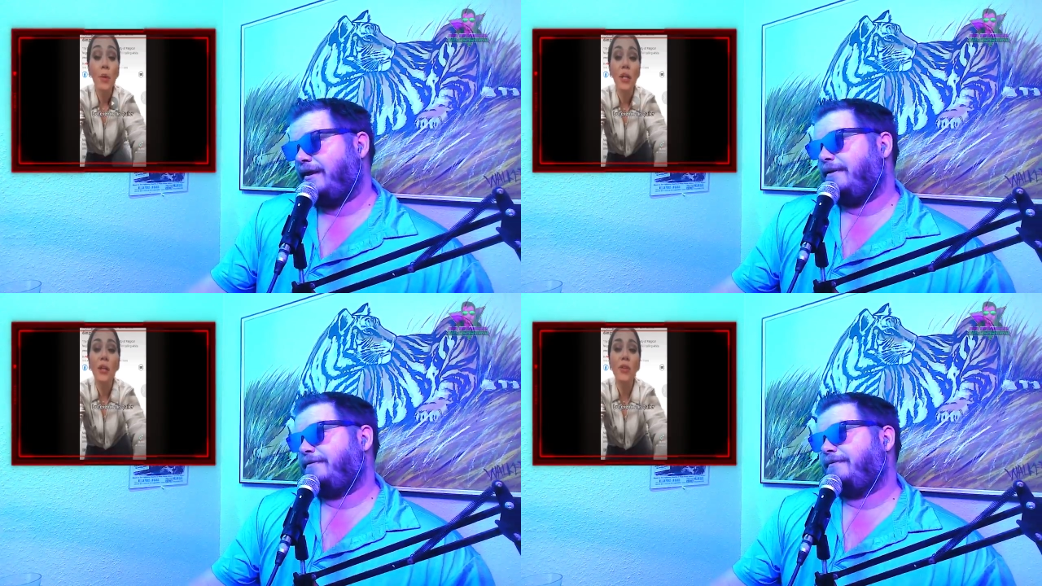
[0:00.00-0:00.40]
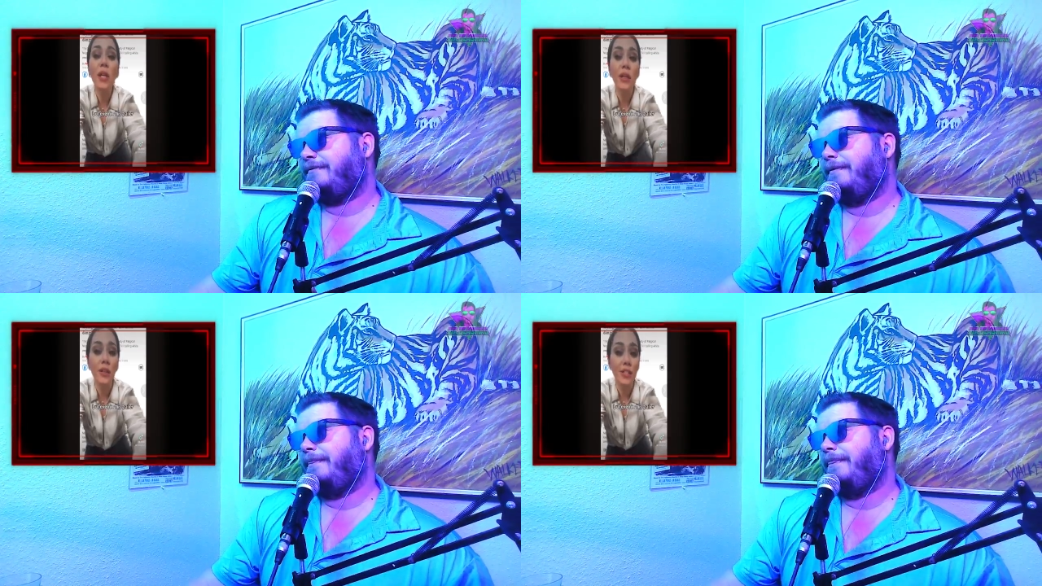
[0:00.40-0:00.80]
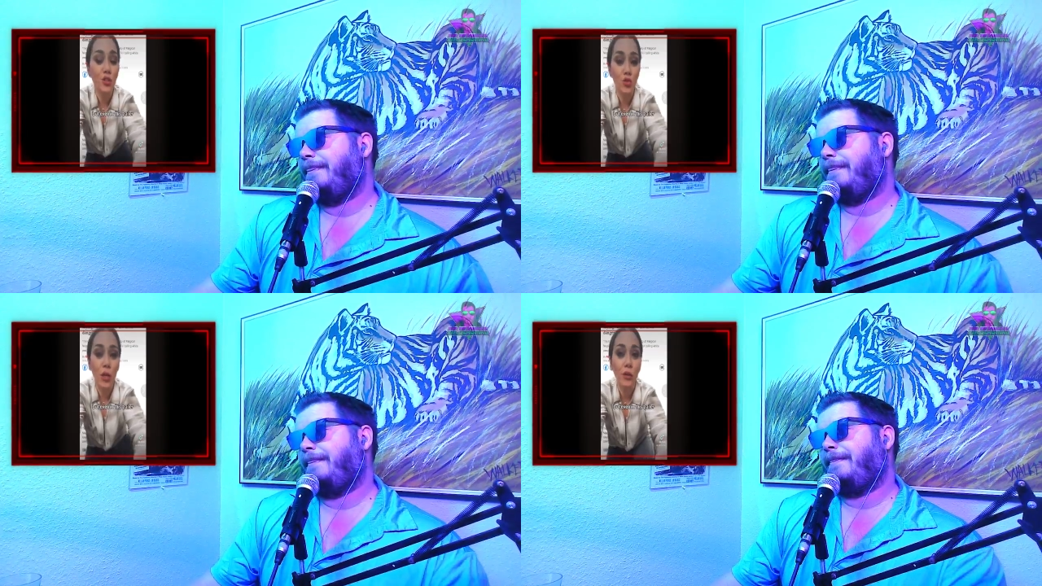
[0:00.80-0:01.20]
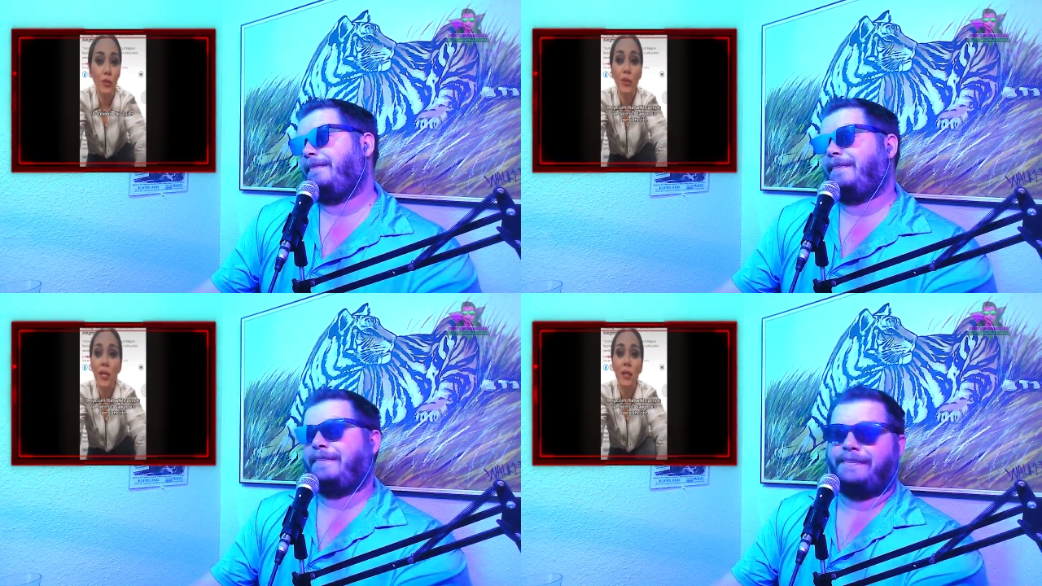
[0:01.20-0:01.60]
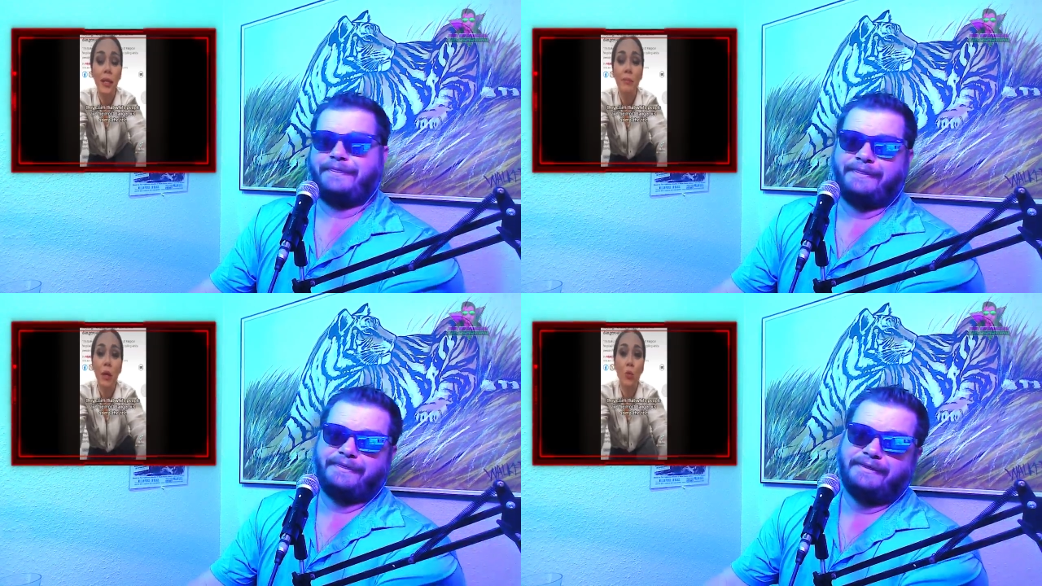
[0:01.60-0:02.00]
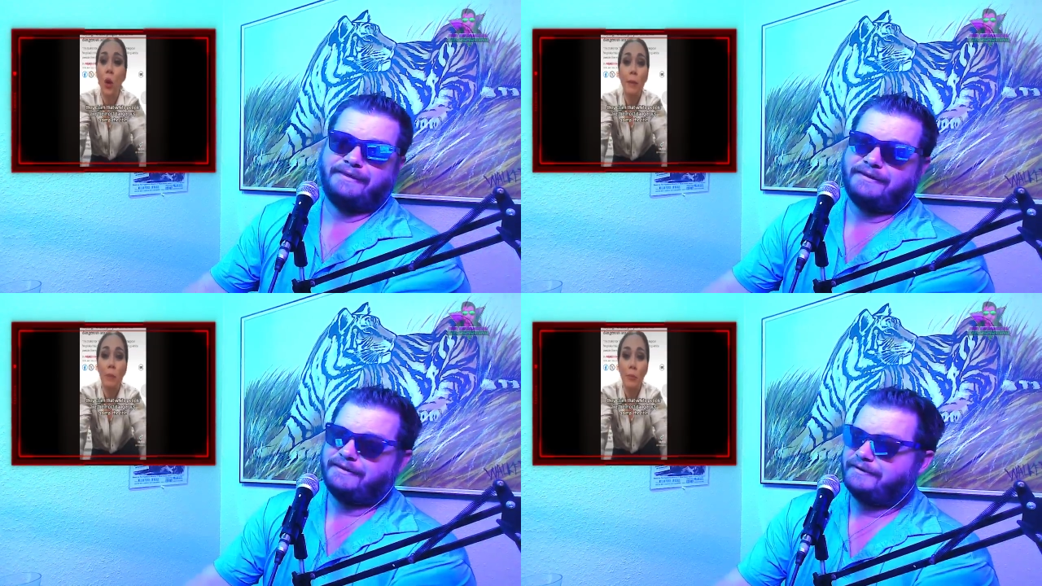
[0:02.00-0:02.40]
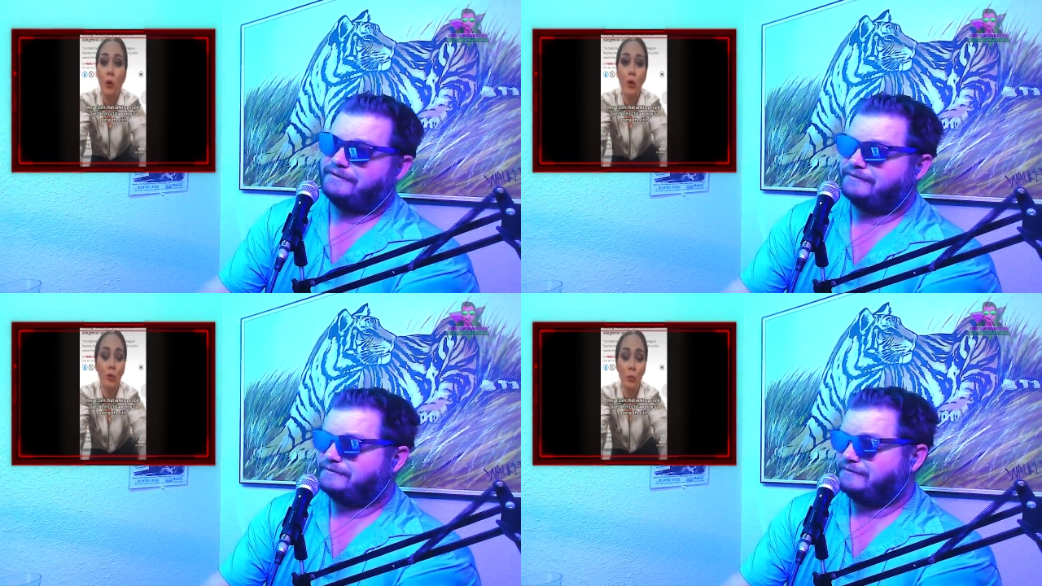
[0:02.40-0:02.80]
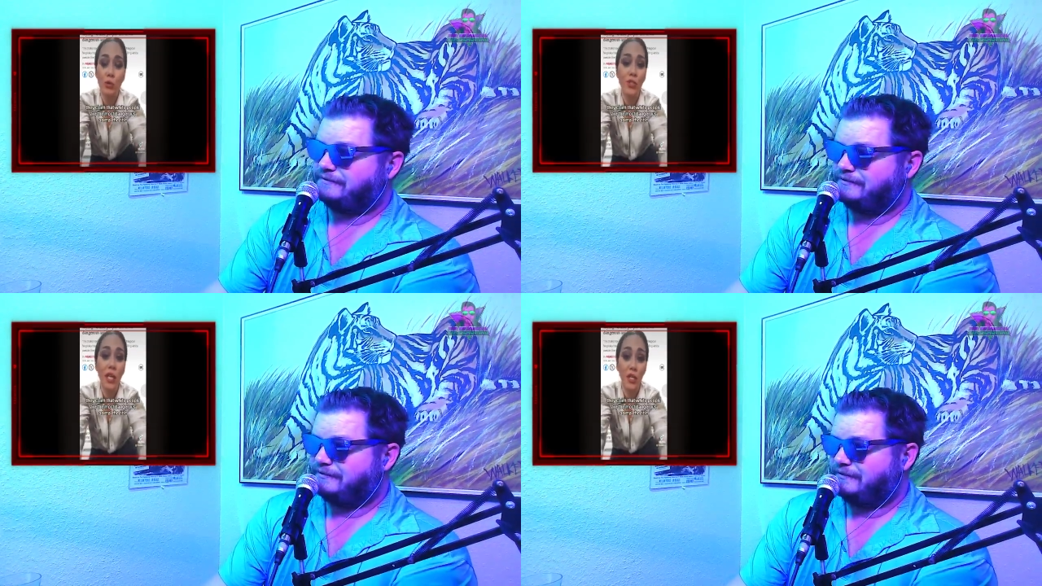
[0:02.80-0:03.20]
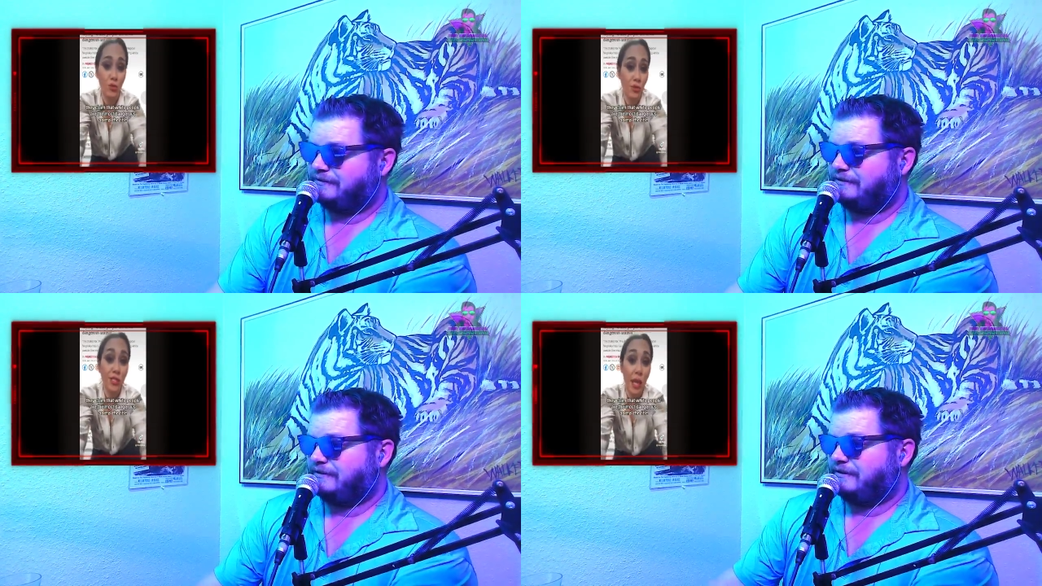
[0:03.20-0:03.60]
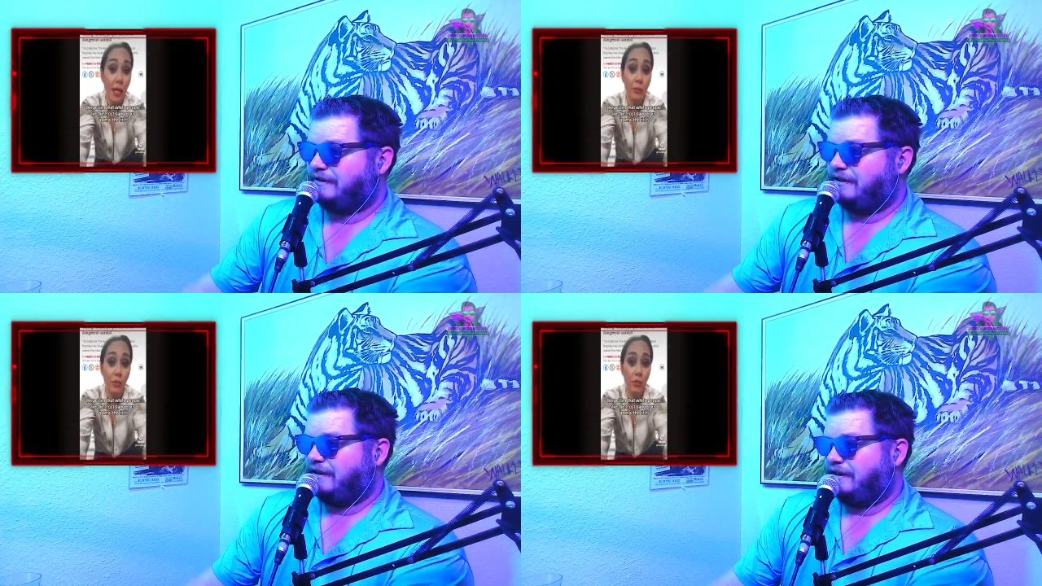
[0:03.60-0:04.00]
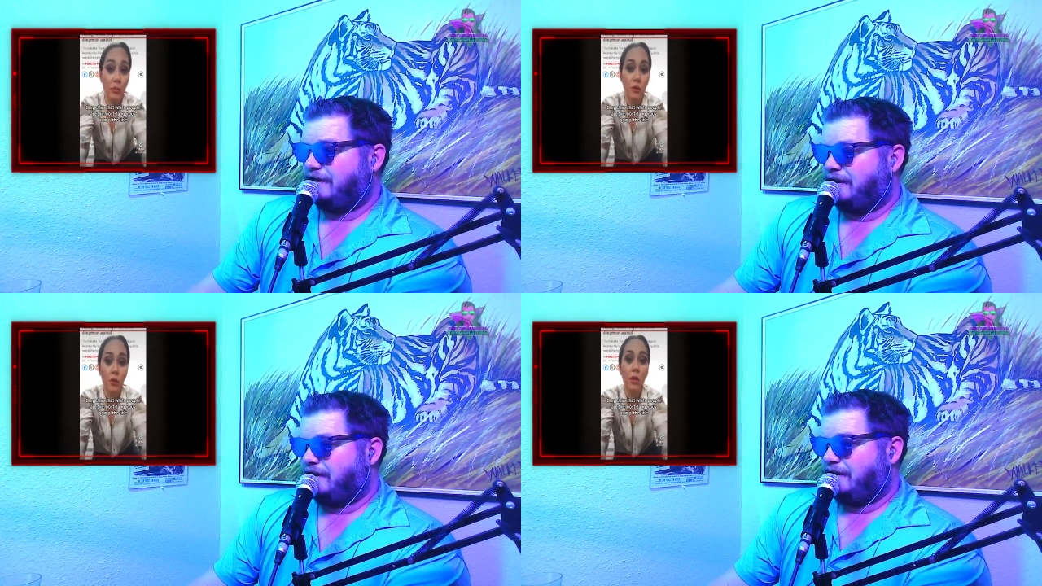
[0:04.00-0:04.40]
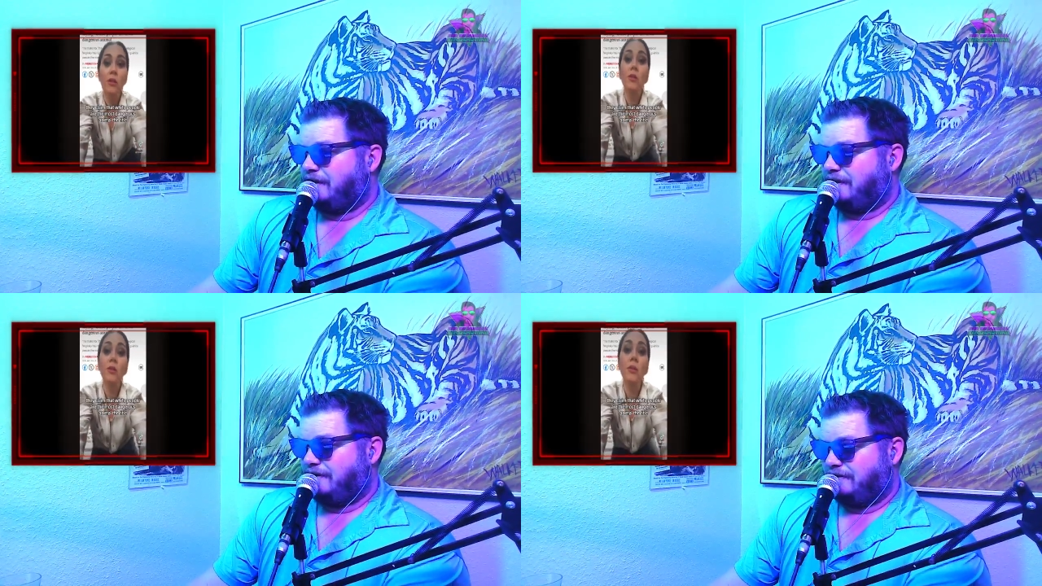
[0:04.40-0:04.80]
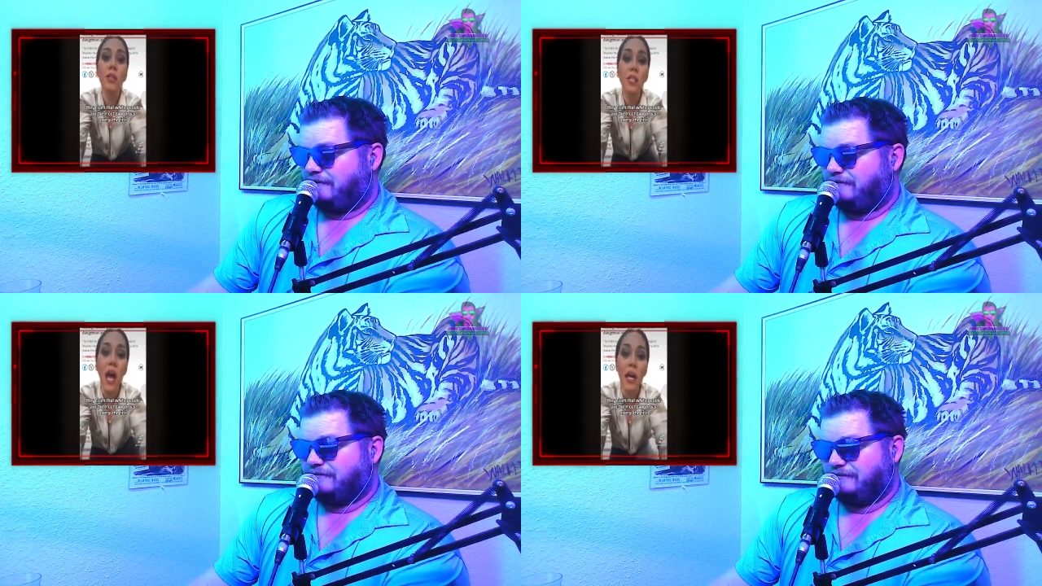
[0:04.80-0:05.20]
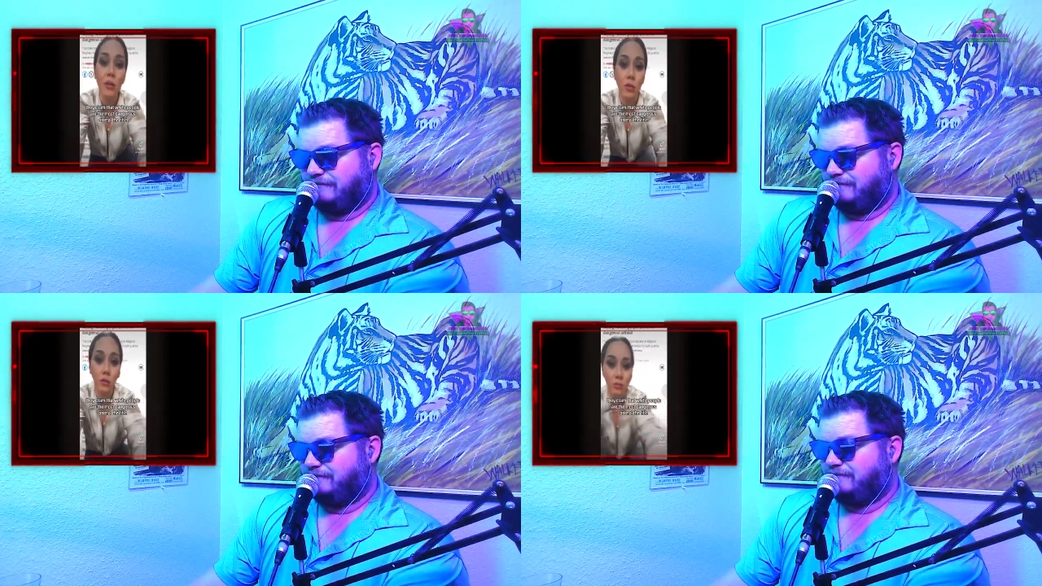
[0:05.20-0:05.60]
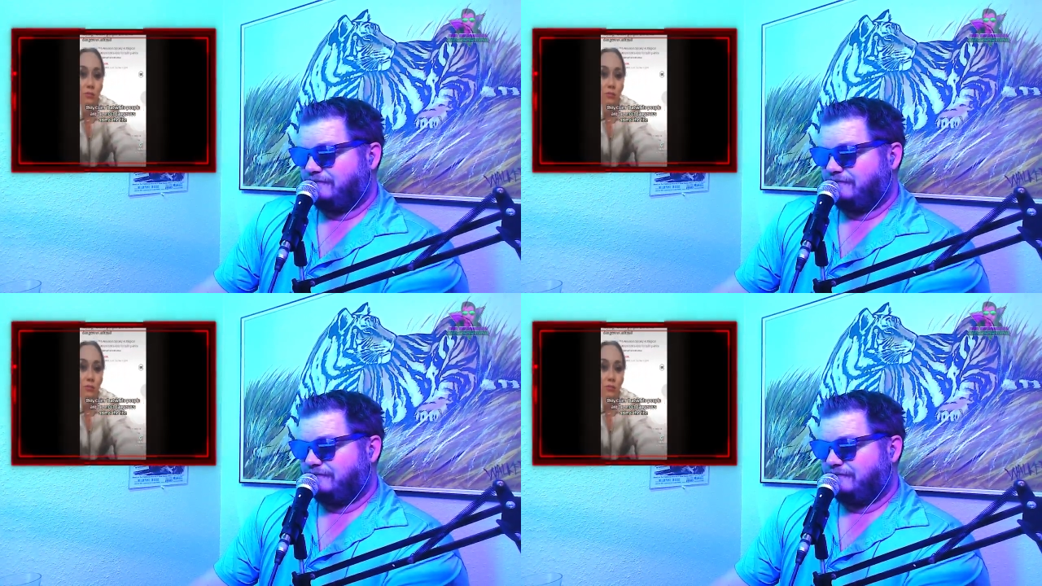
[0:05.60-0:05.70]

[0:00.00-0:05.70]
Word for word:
Speaker 1: But even in this trailer, they claim that white people are the most dangerous animal. The title,